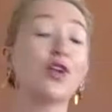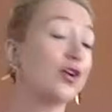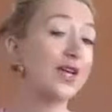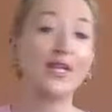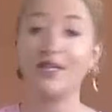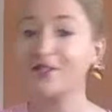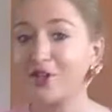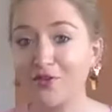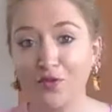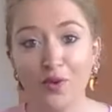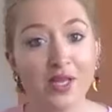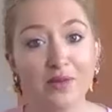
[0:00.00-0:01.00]
even clock in as
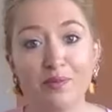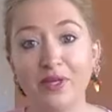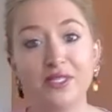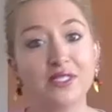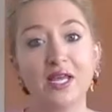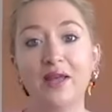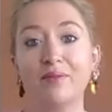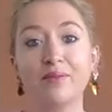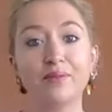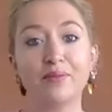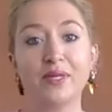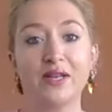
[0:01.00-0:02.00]
overweight, but
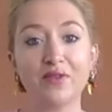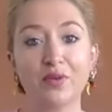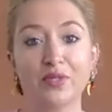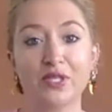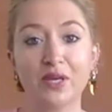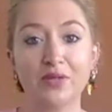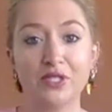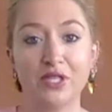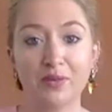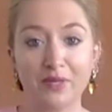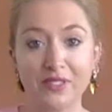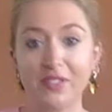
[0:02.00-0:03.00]
be living with type 2
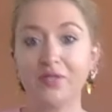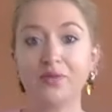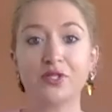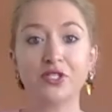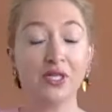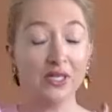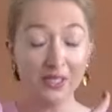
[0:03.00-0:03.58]
diabetes, which